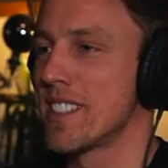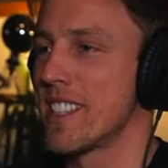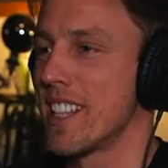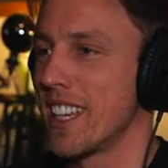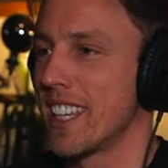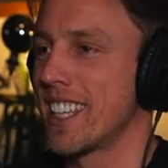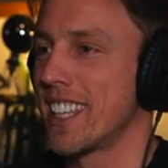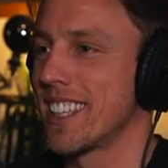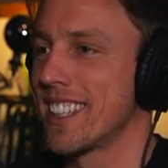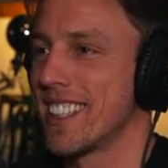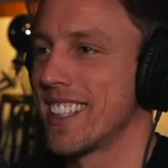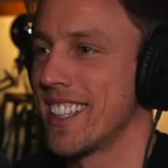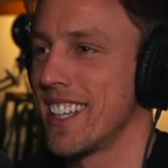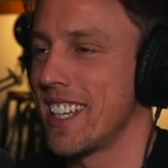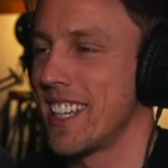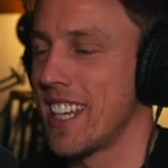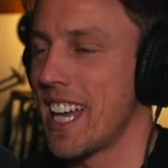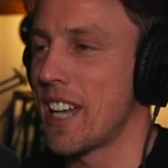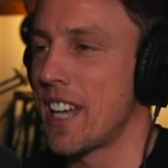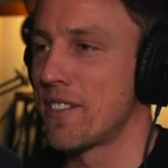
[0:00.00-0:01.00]
like
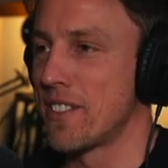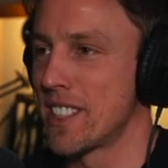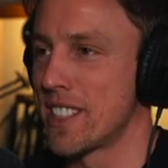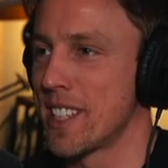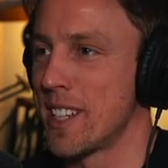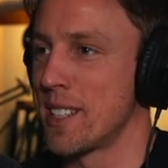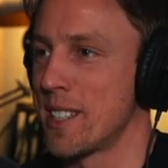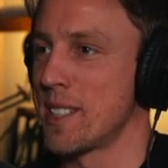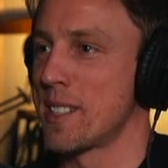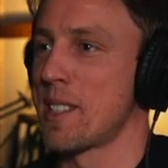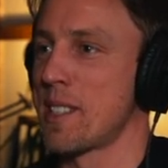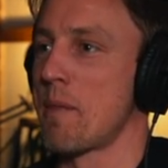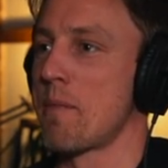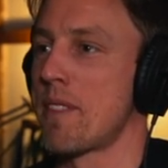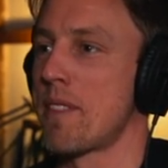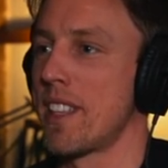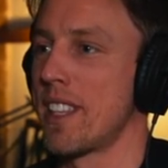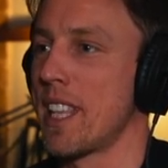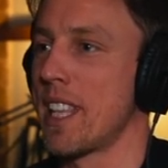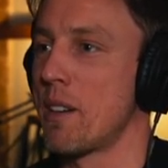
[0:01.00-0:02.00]
advertising
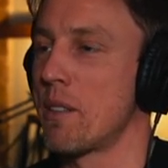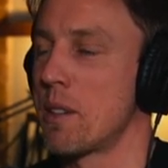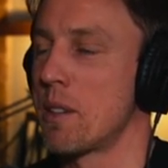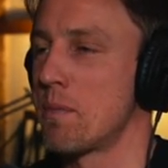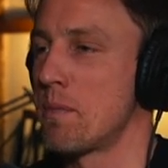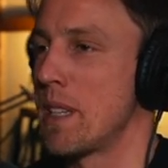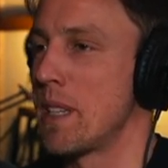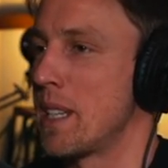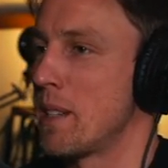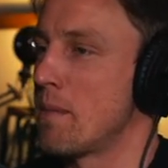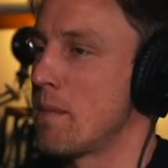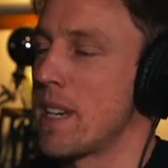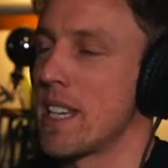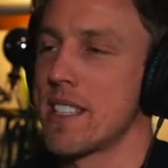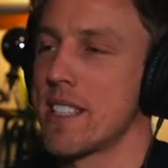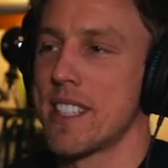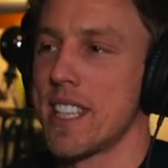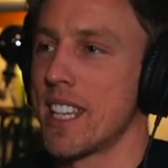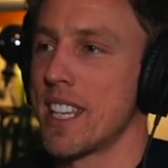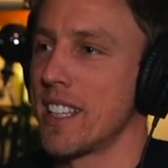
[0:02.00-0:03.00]
something, that would have been the
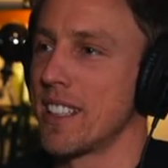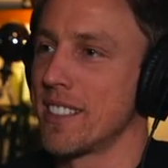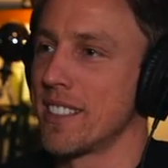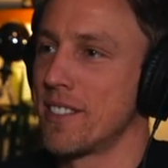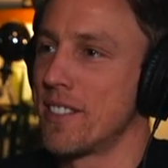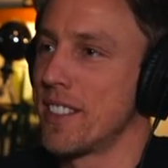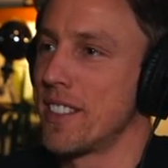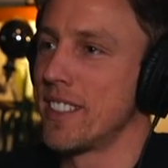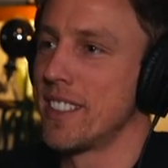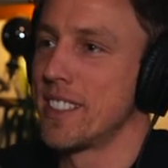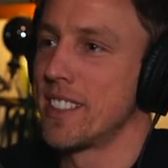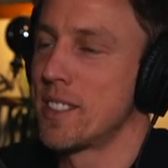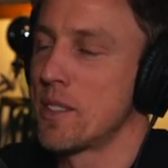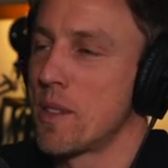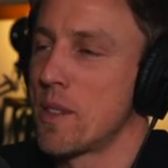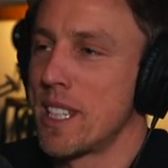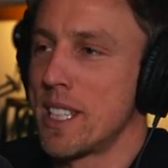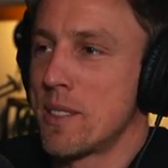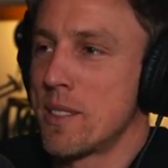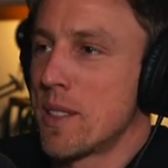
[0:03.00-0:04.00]
best thing for
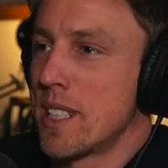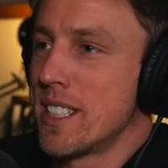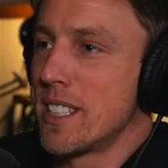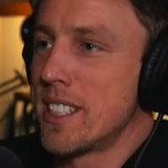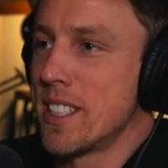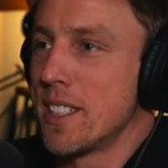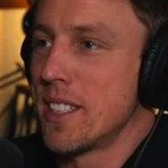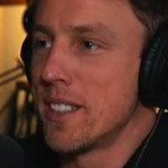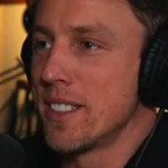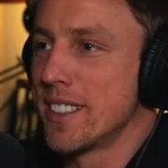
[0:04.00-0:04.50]
2022.